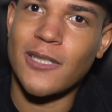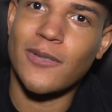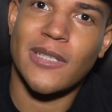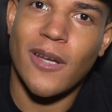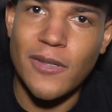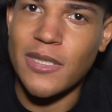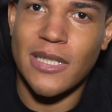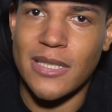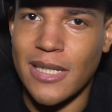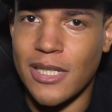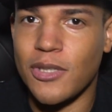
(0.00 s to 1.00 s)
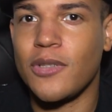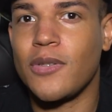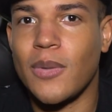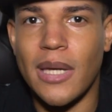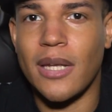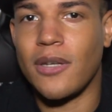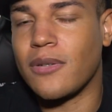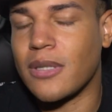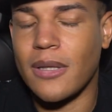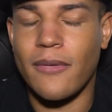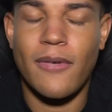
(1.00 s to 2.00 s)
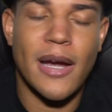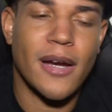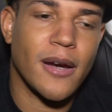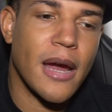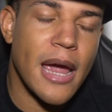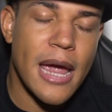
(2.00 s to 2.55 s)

It was like, oh, she does the genjutsu again using the fire